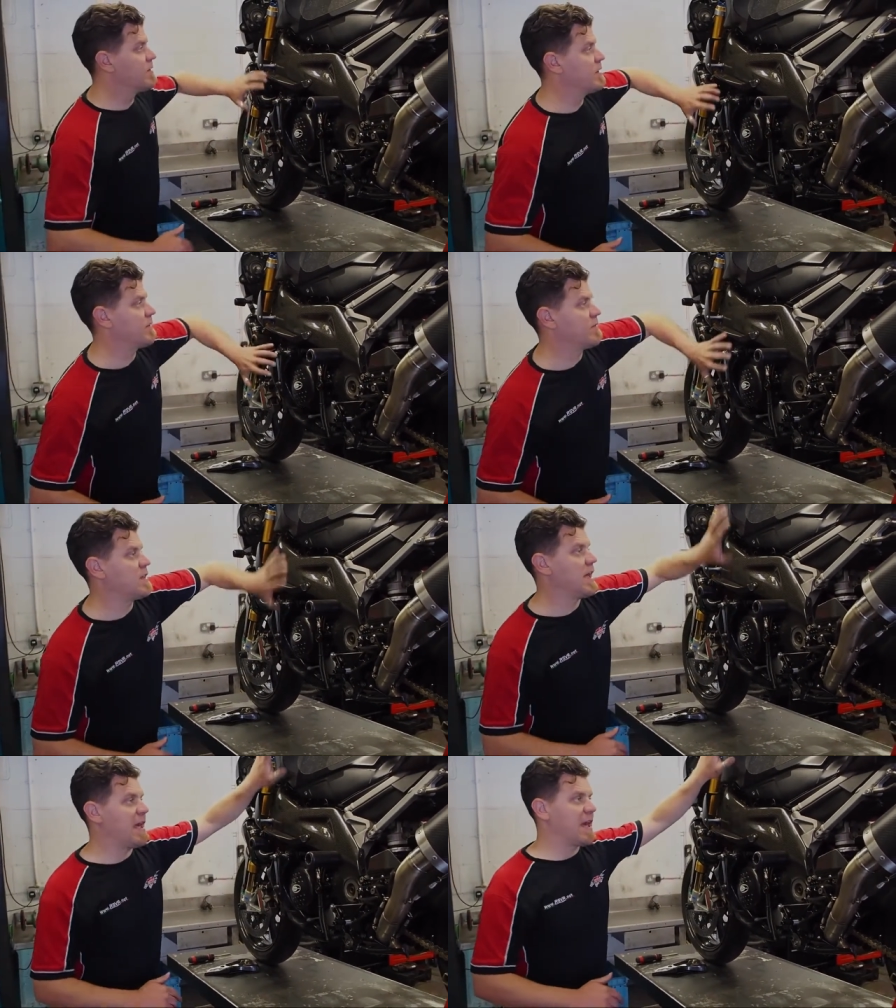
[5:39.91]
that
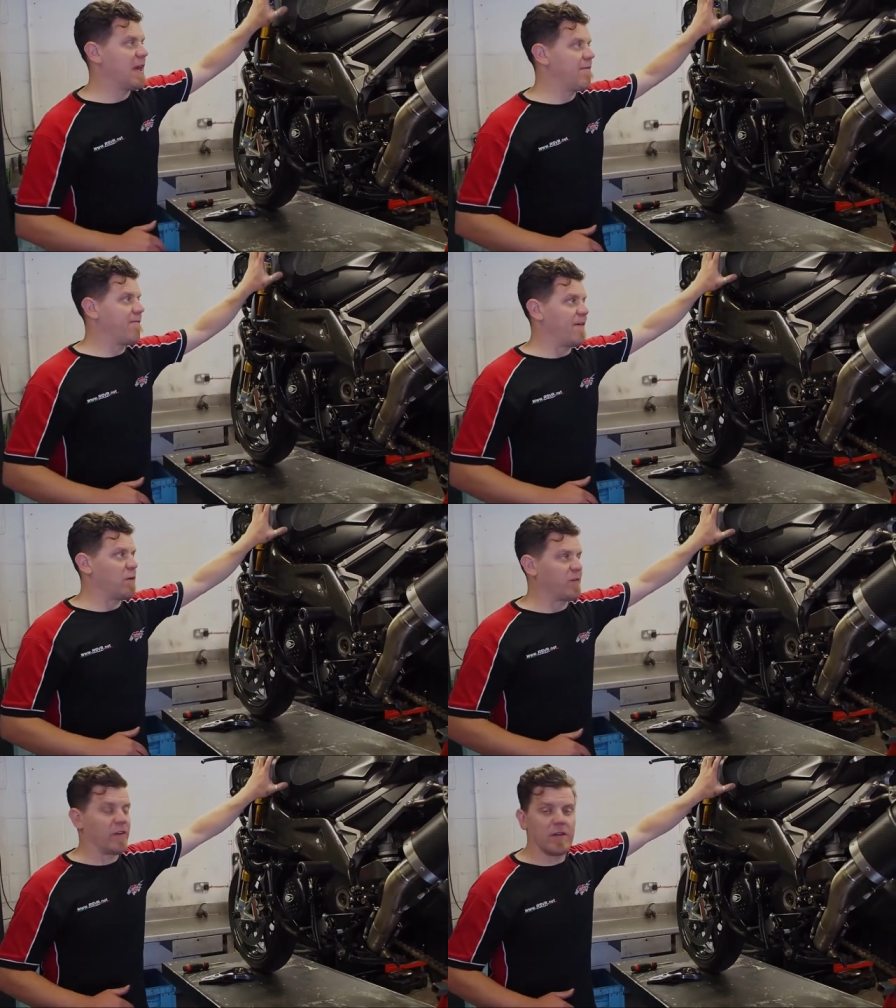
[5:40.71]
the air
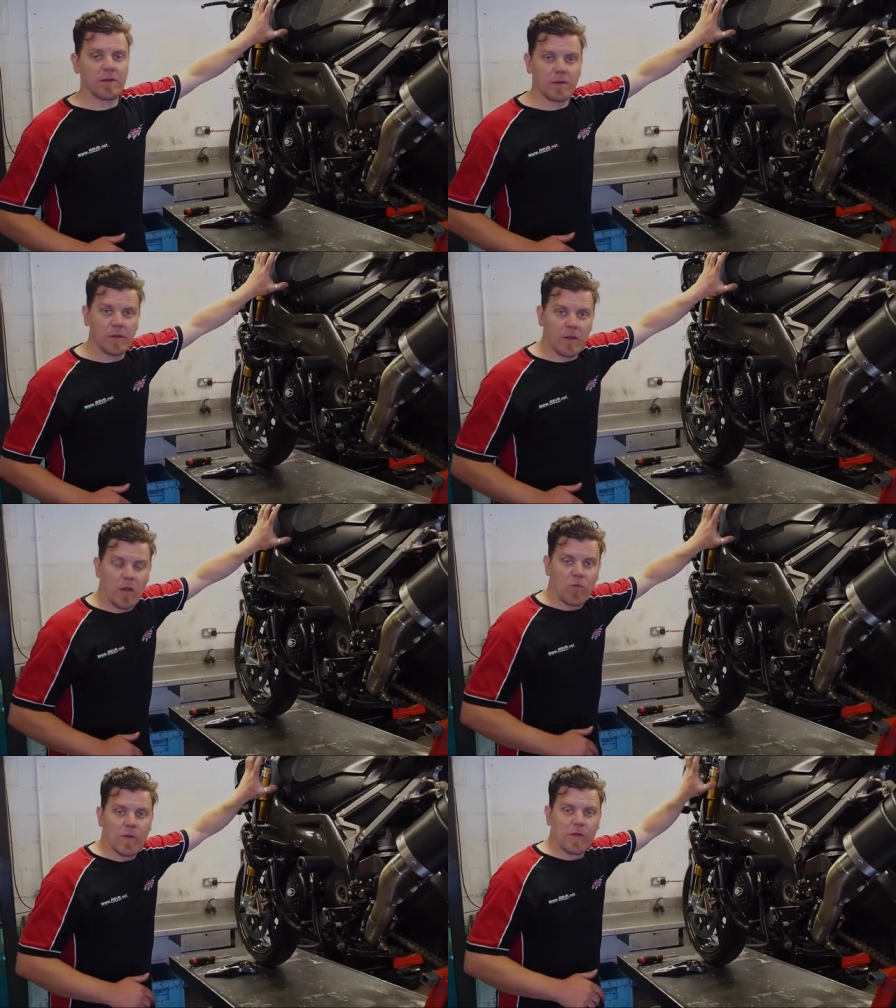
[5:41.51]
filter
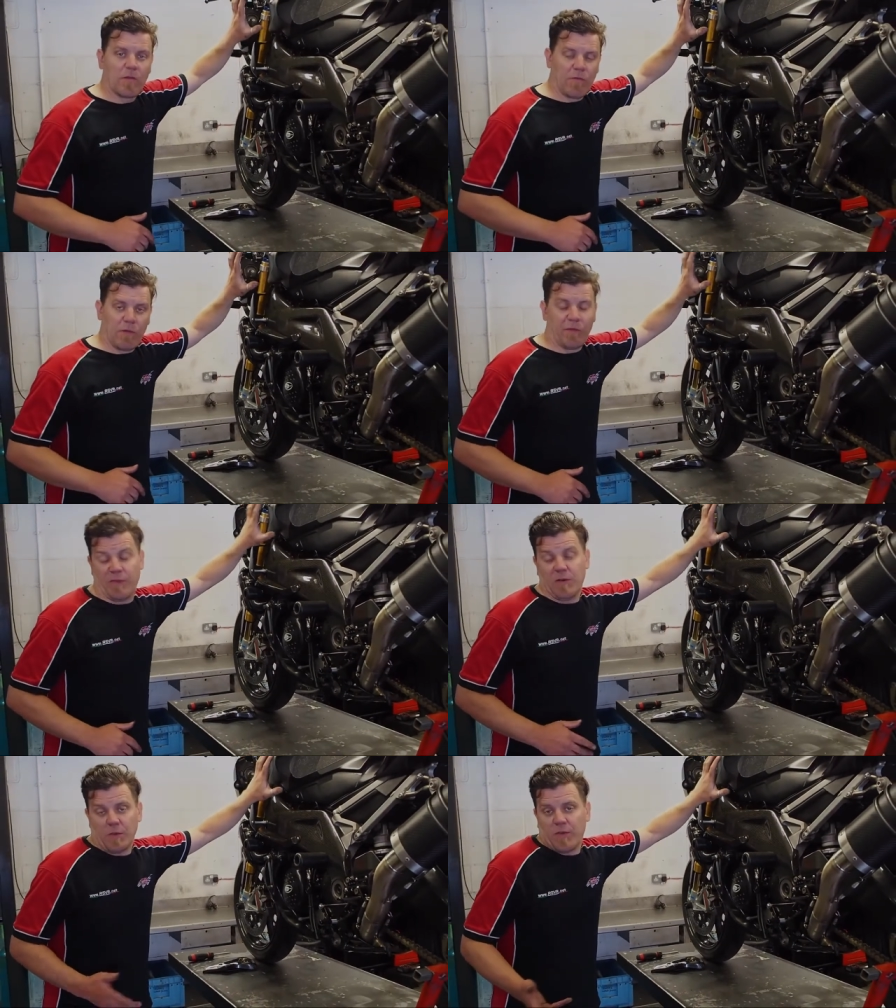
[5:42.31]
will
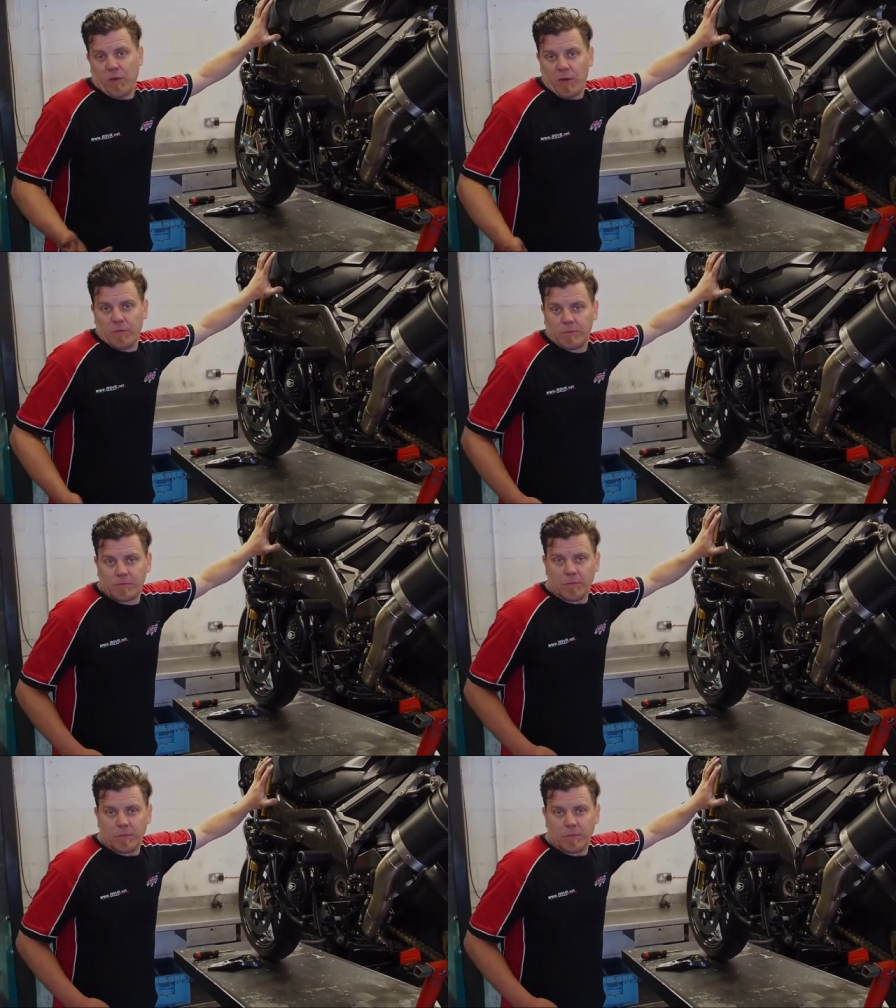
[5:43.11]
fill up with oil.